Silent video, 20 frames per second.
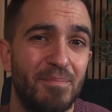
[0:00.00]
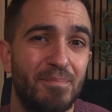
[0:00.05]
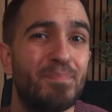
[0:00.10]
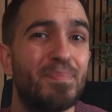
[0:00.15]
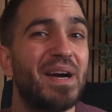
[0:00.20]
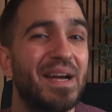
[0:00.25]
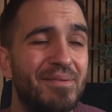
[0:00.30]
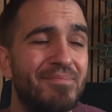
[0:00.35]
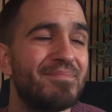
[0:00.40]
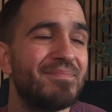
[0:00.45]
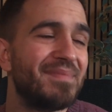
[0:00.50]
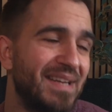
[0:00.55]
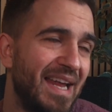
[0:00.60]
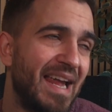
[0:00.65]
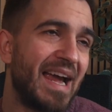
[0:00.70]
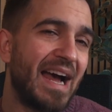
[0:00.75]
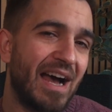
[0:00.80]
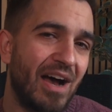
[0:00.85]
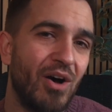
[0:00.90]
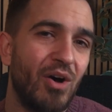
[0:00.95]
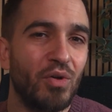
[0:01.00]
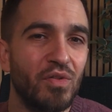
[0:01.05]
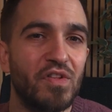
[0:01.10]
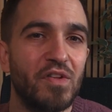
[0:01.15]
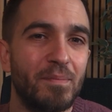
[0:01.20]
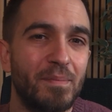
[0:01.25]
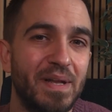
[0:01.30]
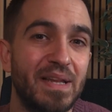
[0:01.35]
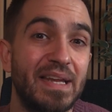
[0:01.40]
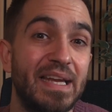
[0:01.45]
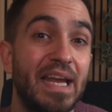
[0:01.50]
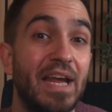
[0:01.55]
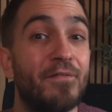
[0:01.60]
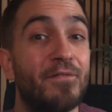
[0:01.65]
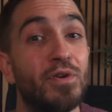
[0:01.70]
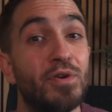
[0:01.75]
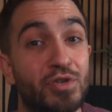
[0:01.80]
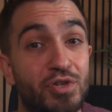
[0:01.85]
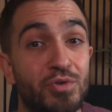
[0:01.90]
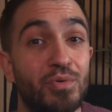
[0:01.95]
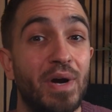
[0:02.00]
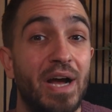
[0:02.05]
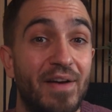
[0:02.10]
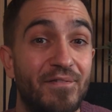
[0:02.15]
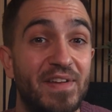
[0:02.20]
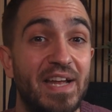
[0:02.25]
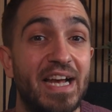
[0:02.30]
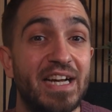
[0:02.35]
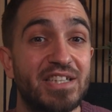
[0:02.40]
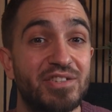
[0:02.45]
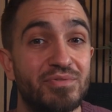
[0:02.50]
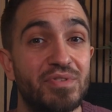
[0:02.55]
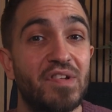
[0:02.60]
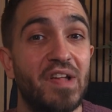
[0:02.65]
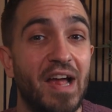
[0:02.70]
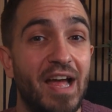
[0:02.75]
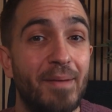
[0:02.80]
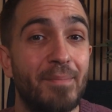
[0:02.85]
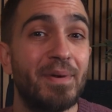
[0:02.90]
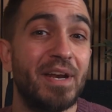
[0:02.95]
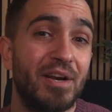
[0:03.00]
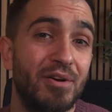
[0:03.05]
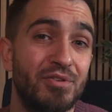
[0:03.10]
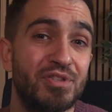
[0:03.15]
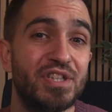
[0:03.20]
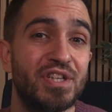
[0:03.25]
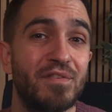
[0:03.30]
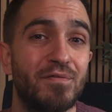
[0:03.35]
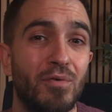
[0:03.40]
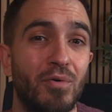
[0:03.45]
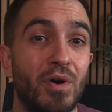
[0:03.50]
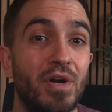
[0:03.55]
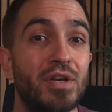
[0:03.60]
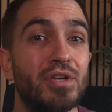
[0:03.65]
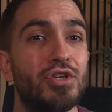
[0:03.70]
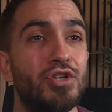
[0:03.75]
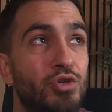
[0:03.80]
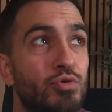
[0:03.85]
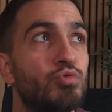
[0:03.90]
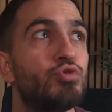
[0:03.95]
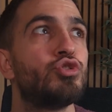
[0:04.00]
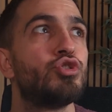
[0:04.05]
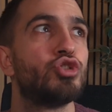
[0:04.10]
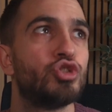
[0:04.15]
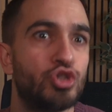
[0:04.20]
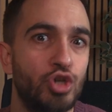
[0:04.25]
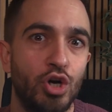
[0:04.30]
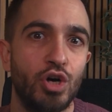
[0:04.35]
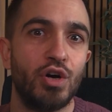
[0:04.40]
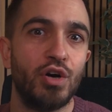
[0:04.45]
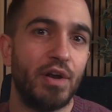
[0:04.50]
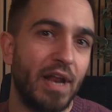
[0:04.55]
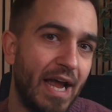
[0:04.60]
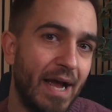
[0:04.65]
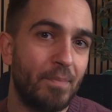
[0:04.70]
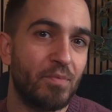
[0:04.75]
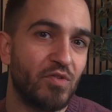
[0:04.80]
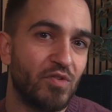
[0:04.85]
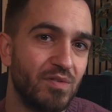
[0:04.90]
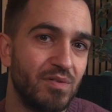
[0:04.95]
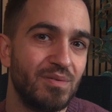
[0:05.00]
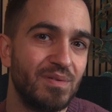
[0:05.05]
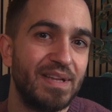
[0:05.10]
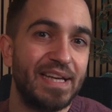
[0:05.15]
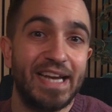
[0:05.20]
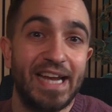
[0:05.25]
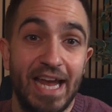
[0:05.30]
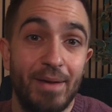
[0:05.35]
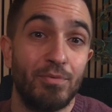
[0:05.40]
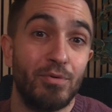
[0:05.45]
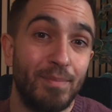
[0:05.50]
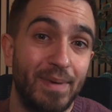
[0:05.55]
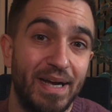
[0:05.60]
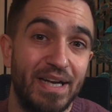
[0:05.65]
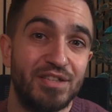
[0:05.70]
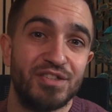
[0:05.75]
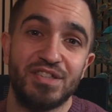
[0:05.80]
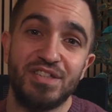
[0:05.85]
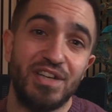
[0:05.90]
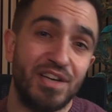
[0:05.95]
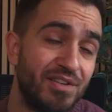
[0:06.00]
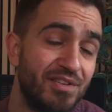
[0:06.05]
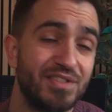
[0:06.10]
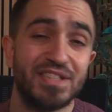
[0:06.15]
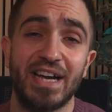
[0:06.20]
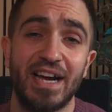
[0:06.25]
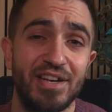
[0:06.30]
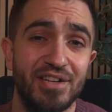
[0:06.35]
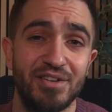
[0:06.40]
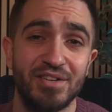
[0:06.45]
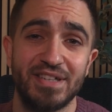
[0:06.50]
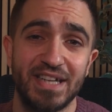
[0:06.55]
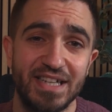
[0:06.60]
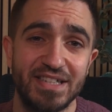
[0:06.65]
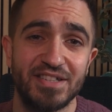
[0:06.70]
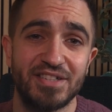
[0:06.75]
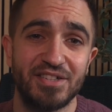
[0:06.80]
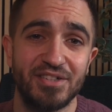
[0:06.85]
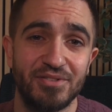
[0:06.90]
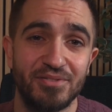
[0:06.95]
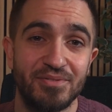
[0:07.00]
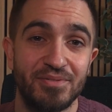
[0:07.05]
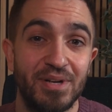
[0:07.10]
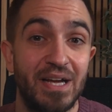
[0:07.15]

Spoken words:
But yeah, ultimately, if you do have the extra time and energy for it, you should absolutely cable manage the underside of your desk too.